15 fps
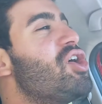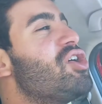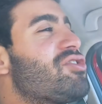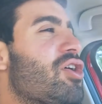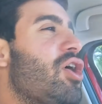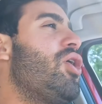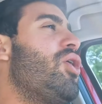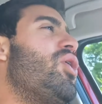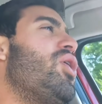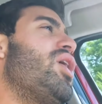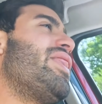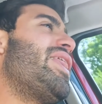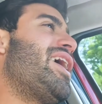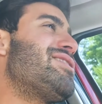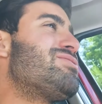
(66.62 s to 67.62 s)
So
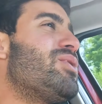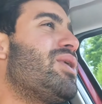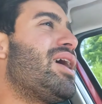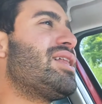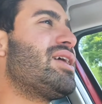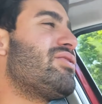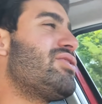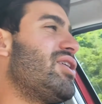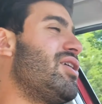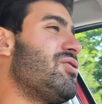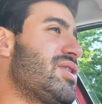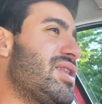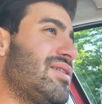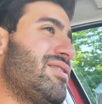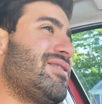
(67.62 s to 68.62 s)
that's where I left
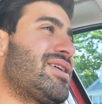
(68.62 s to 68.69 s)
off with them.